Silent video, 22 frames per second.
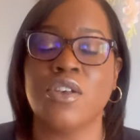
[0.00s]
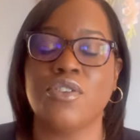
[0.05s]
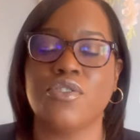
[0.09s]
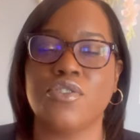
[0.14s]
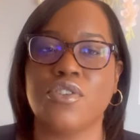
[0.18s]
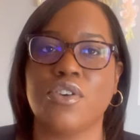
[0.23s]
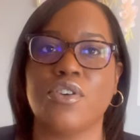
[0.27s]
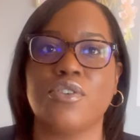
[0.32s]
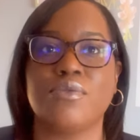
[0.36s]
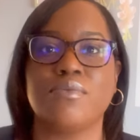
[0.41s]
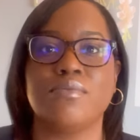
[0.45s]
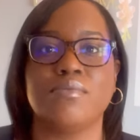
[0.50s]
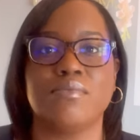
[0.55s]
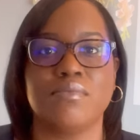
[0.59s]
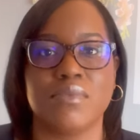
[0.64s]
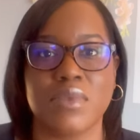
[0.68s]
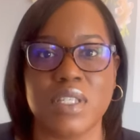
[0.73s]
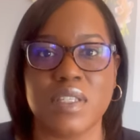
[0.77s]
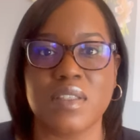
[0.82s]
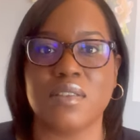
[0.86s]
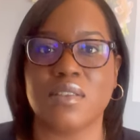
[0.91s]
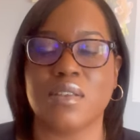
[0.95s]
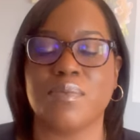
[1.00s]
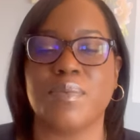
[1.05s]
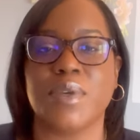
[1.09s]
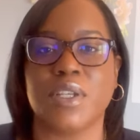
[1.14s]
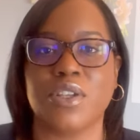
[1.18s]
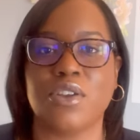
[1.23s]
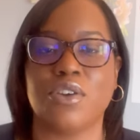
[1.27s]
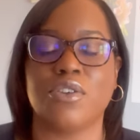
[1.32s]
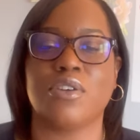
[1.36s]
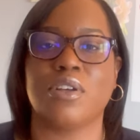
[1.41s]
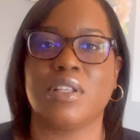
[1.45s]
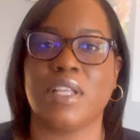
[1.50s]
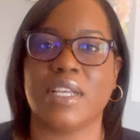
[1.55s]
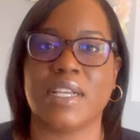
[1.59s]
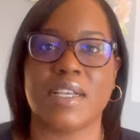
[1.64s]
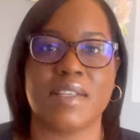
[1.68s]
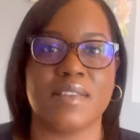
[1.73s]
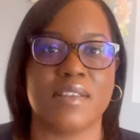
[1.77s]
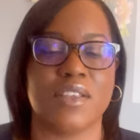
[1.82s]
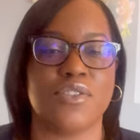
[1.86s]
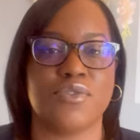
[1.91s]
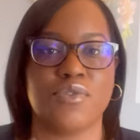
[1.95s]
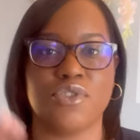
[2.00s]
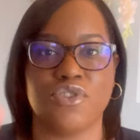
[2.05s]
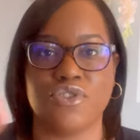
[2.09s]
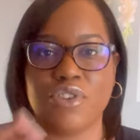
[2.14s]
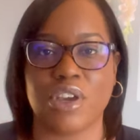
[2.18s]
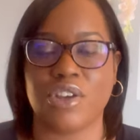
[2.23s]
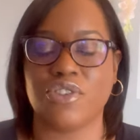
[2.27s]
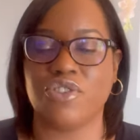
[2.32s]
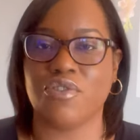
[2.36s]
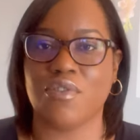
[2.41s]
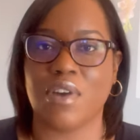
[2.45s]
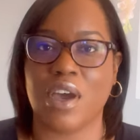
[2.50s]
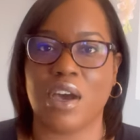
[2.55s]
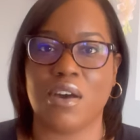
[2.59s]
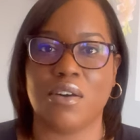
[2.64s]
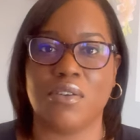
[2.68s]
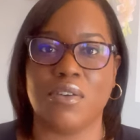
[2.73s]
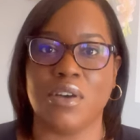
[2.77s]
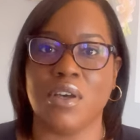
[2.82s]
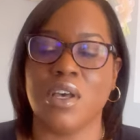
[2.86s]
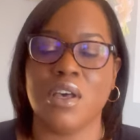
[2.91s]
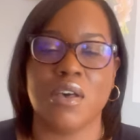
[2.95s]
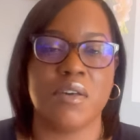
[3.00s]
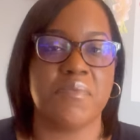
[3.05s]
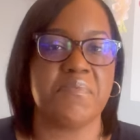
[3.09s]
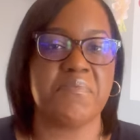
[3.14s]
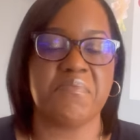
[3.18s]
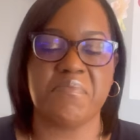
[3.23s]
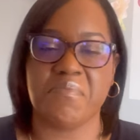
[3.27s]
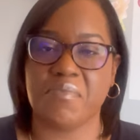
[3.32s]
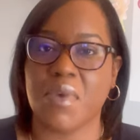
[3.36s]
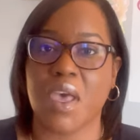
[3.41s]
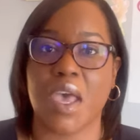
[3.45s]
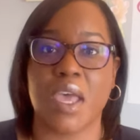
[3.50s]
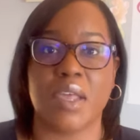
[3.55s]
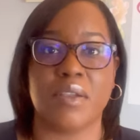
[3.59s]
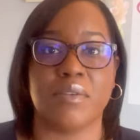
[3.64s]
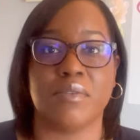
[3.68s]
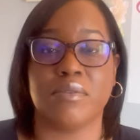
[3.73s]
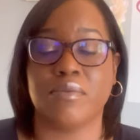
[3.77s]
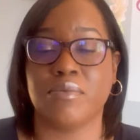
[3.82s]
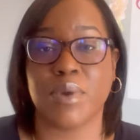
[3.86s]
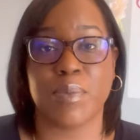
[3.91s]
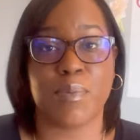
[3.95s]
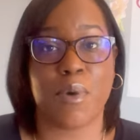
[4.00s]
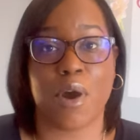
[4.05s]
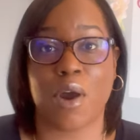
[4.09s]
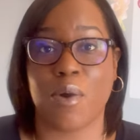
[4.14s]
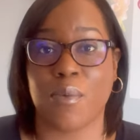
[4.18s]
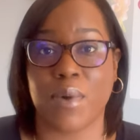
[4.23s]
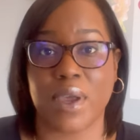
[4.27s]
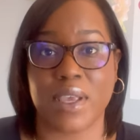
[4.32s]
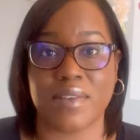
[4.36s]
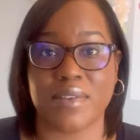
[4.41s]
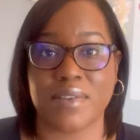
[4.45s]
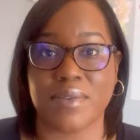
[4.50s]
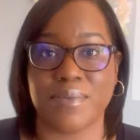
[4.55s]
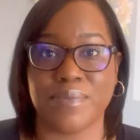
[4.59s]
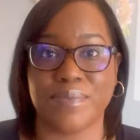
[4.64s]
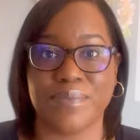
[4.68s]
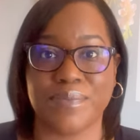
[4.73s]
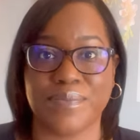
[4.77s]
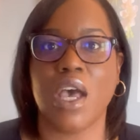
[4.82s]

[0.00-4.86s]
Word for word: So this is a big no-no. Like I said, three strikes you're out and we part ways.